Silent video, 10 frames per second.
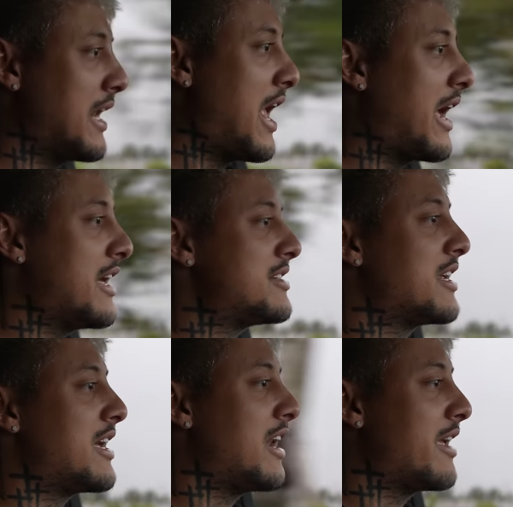I guess to
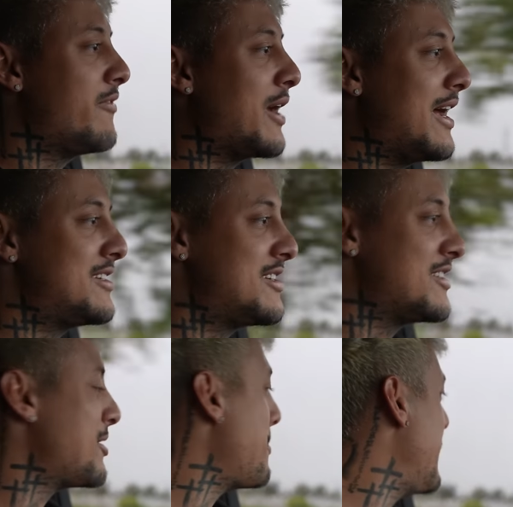kind of give you guys
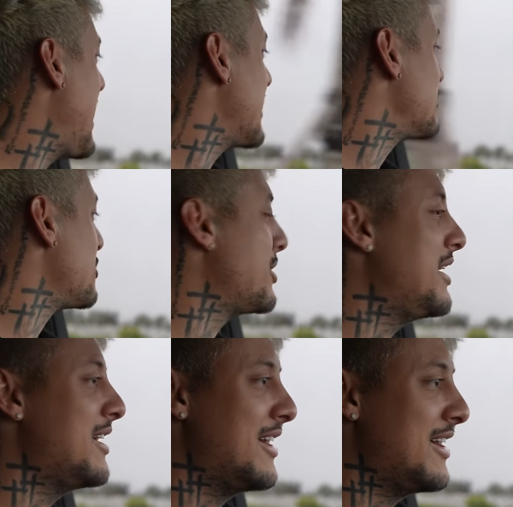some backstory
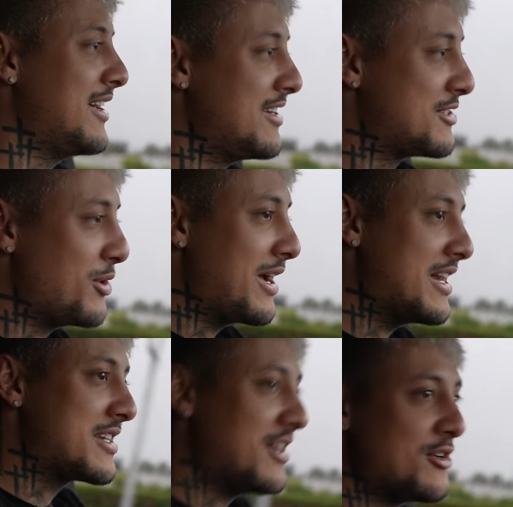so you
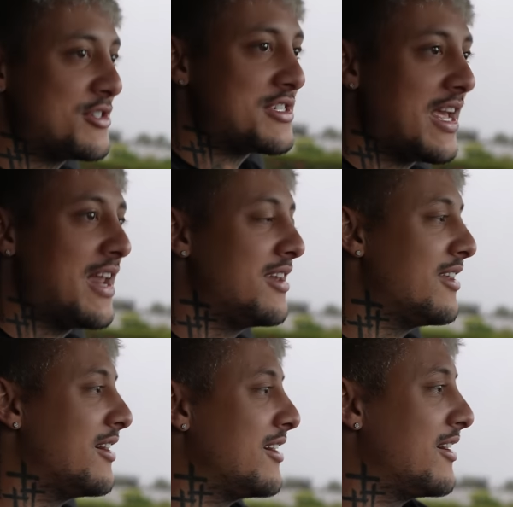guys can understand
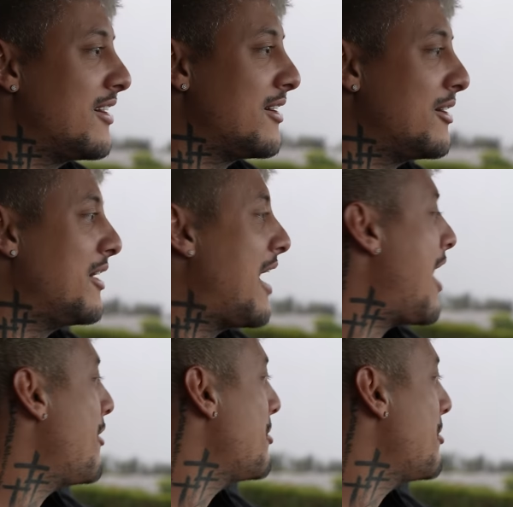uh, how